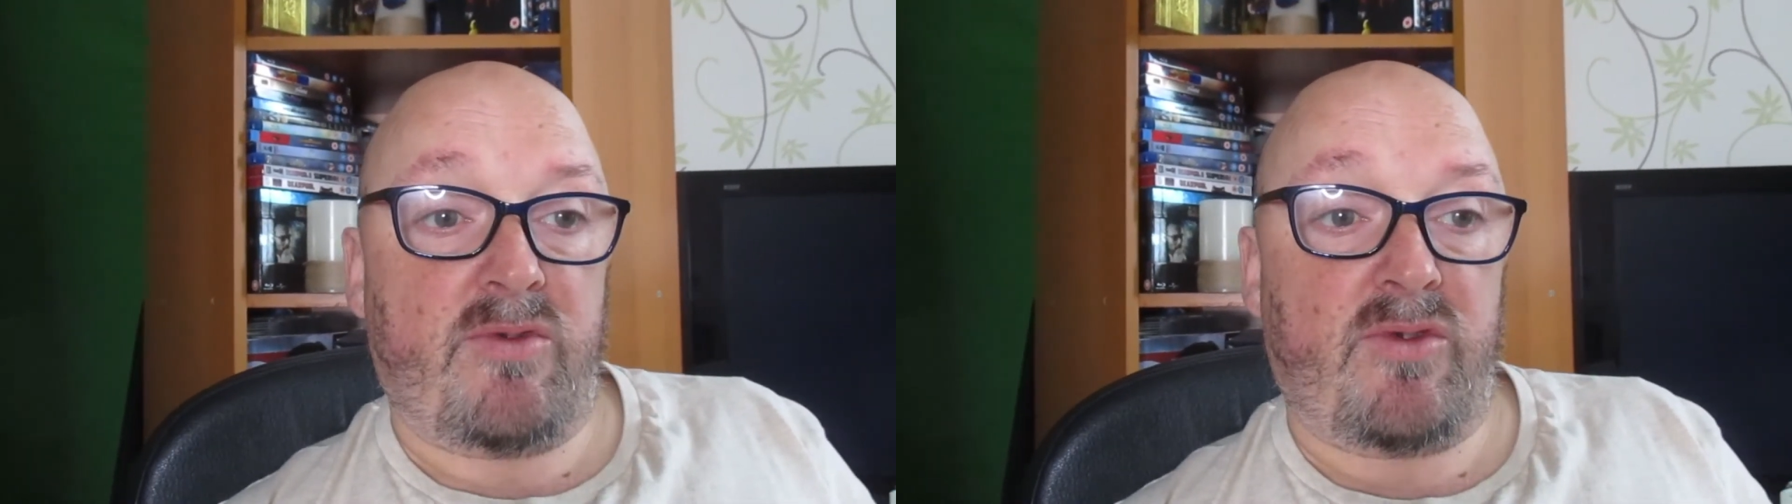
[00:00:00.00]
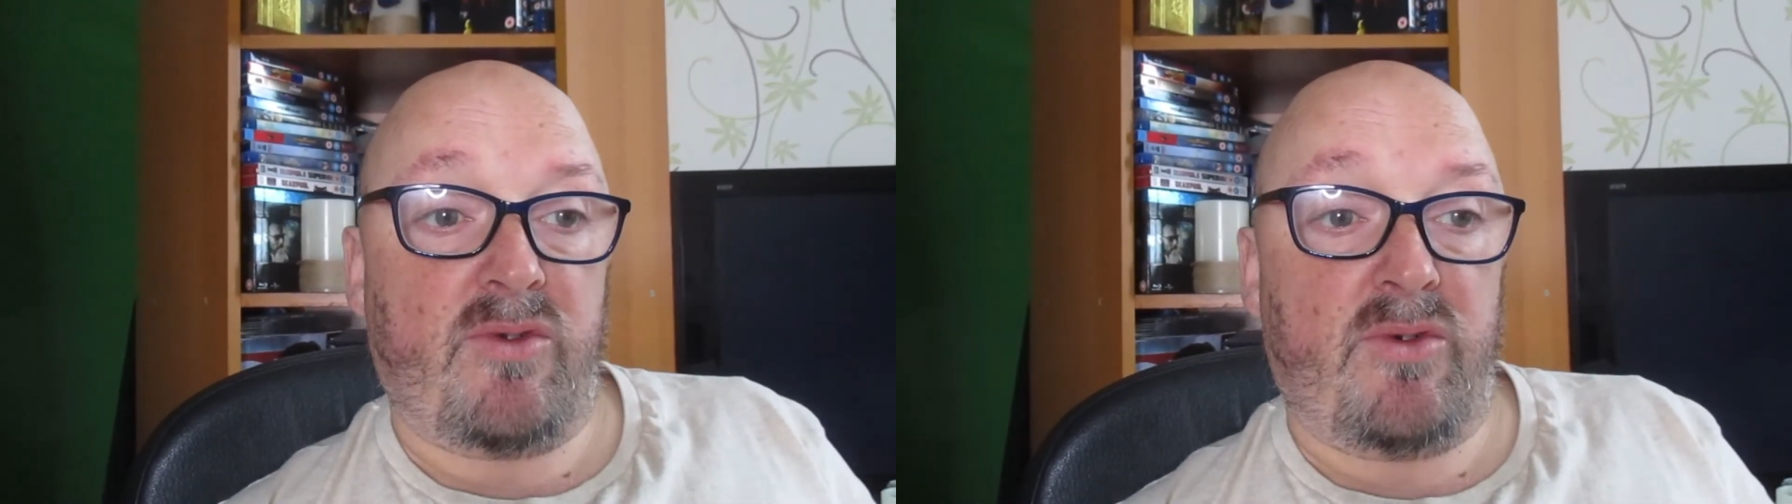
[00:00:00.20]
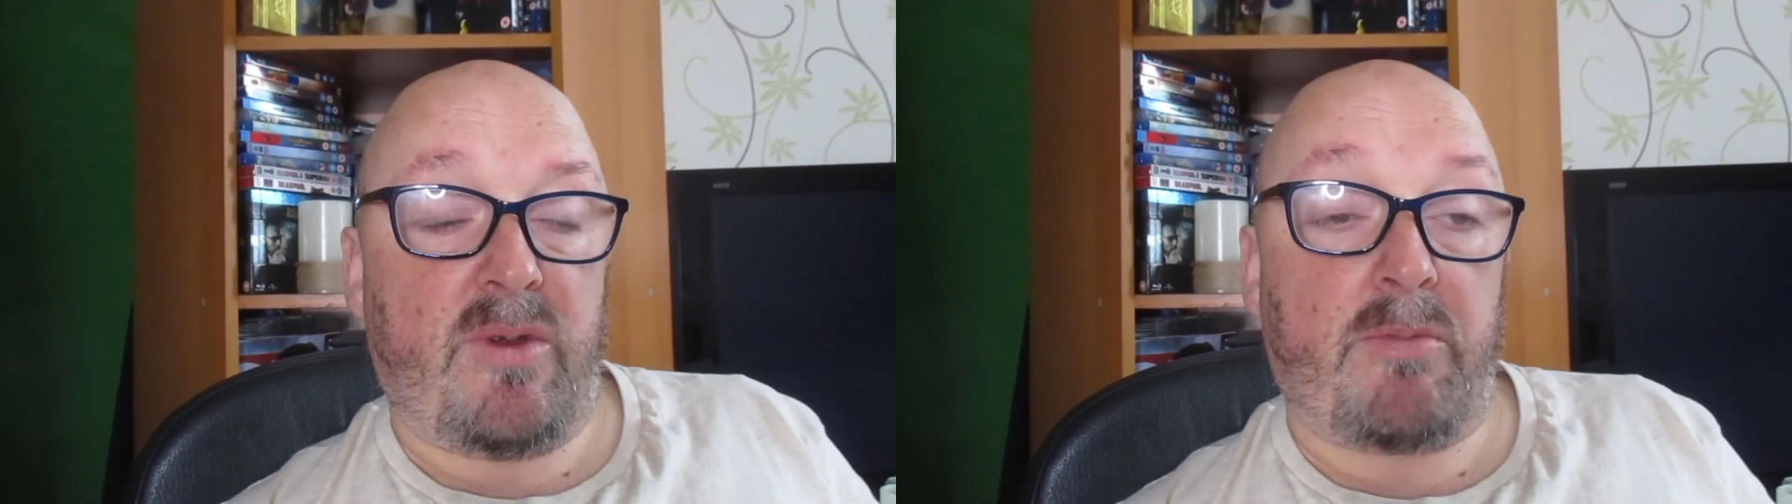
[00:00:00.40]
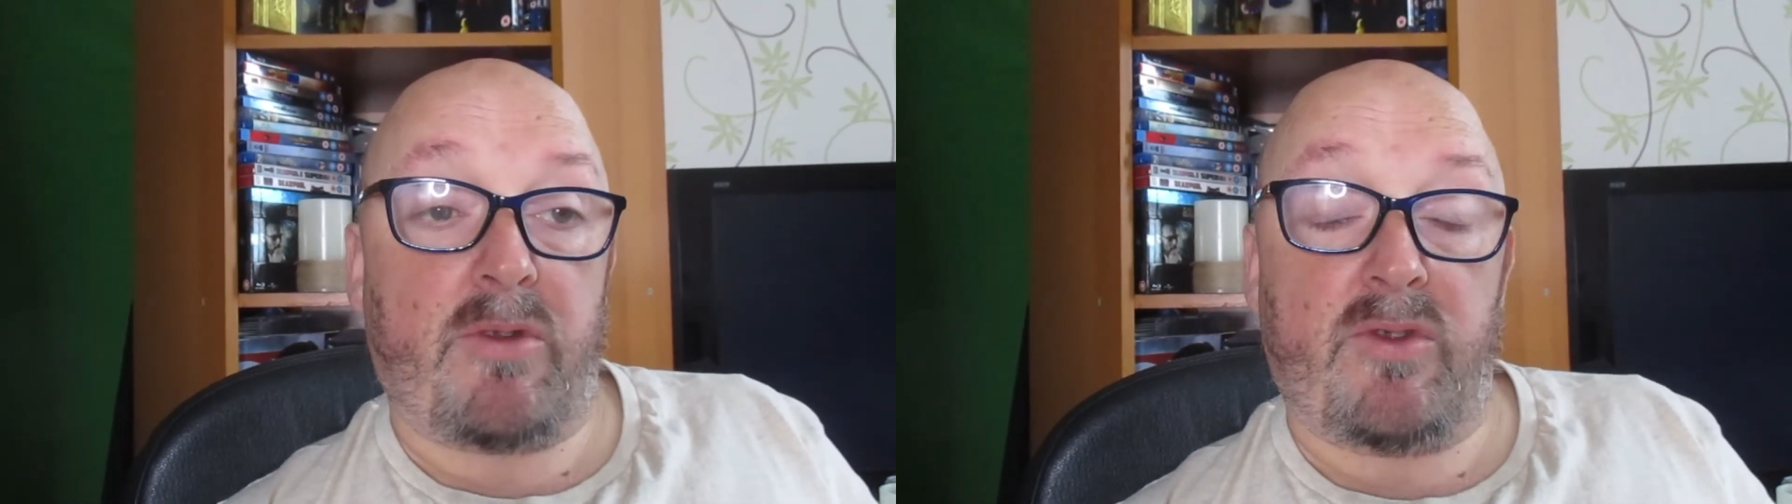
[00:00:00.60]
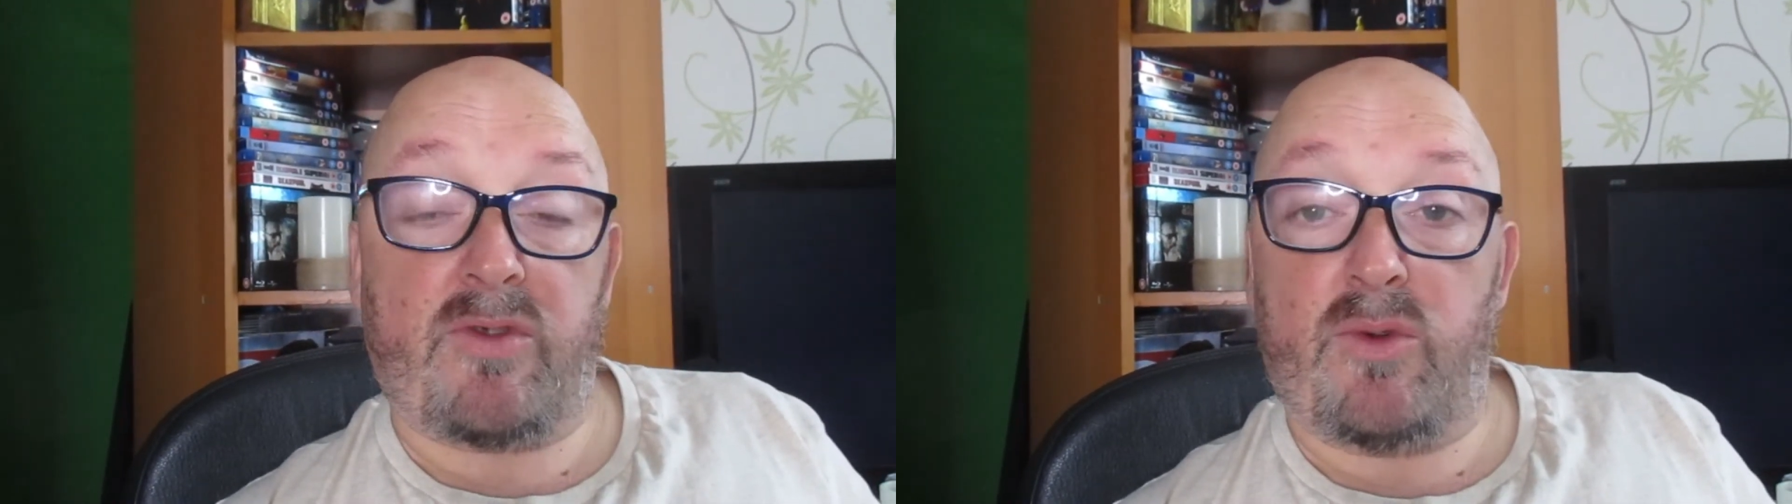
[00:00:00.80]
sort I'm
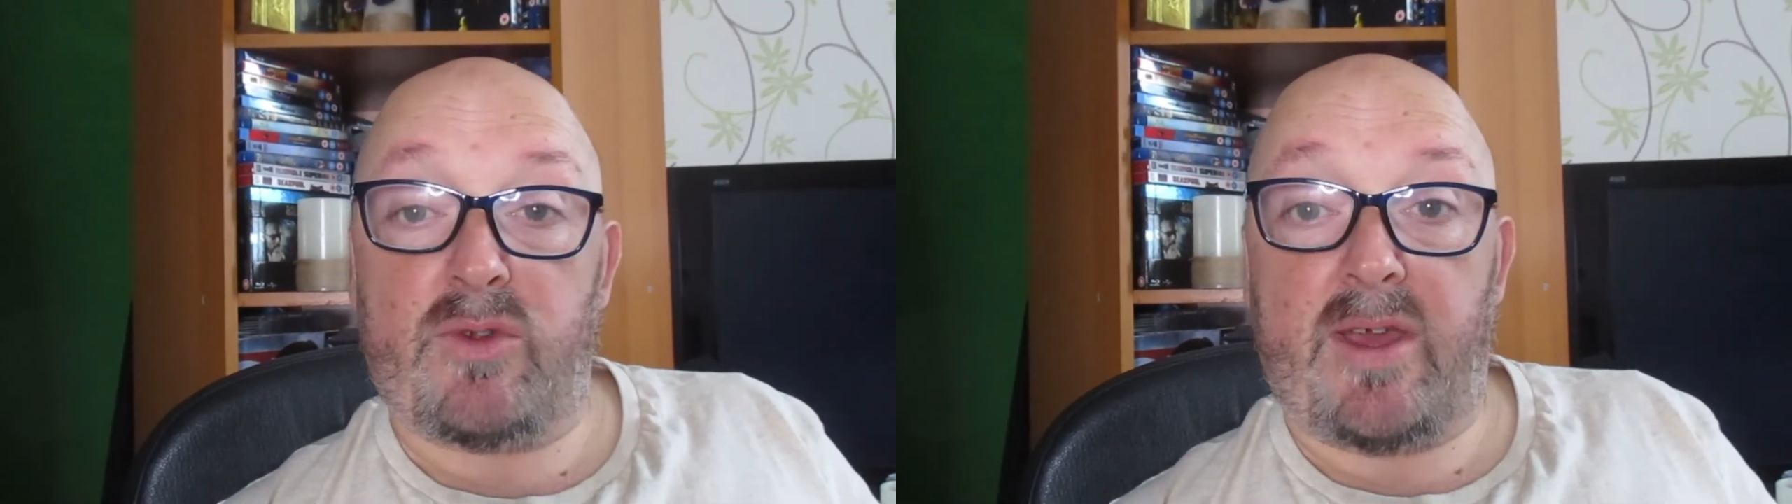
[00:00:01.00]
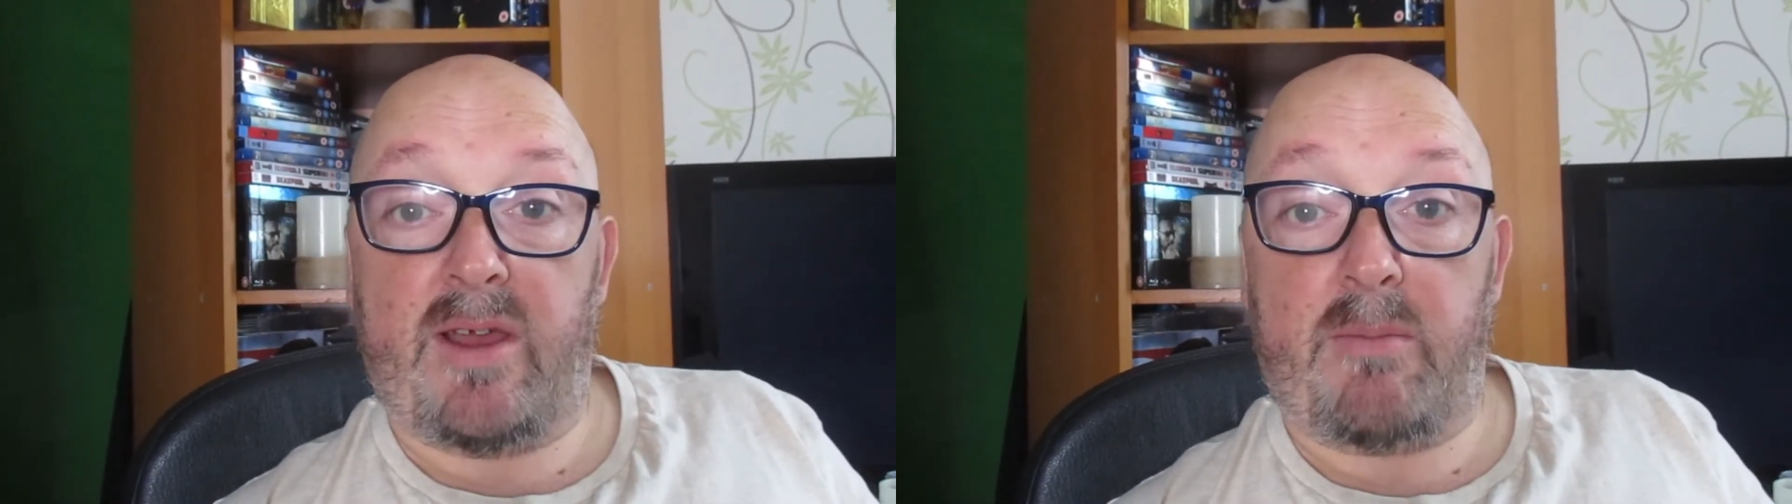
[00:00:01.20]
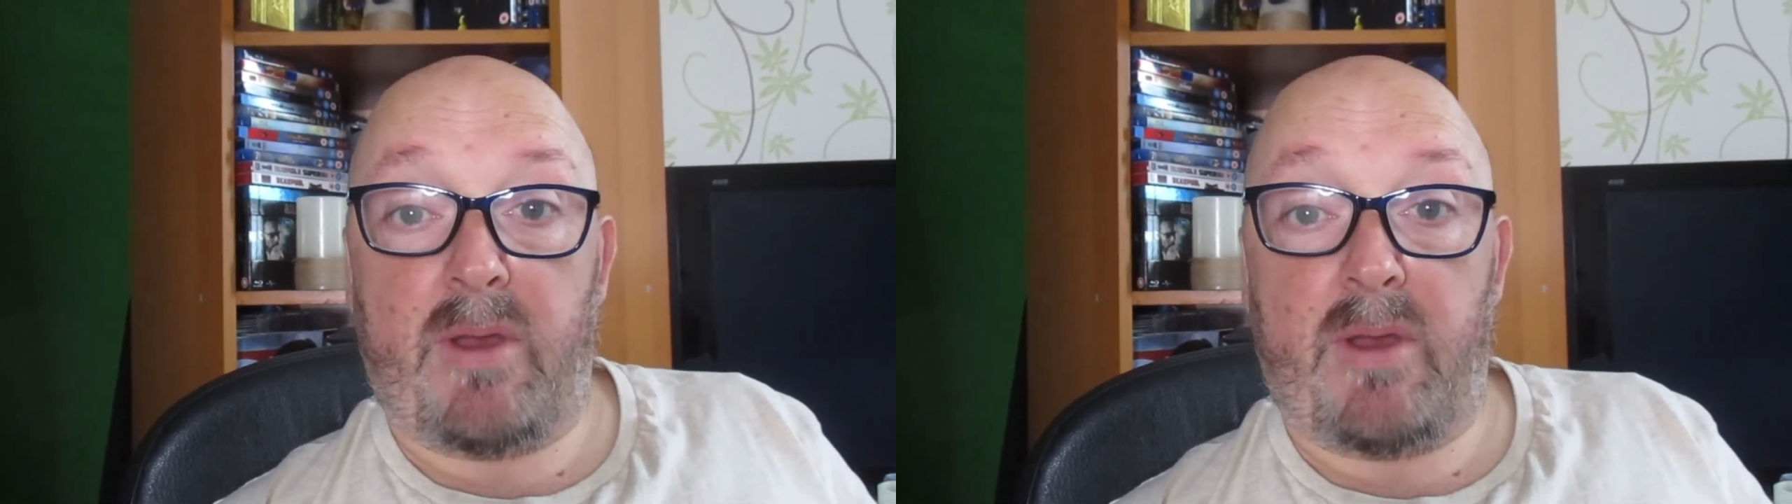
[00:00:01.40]
gonna sort out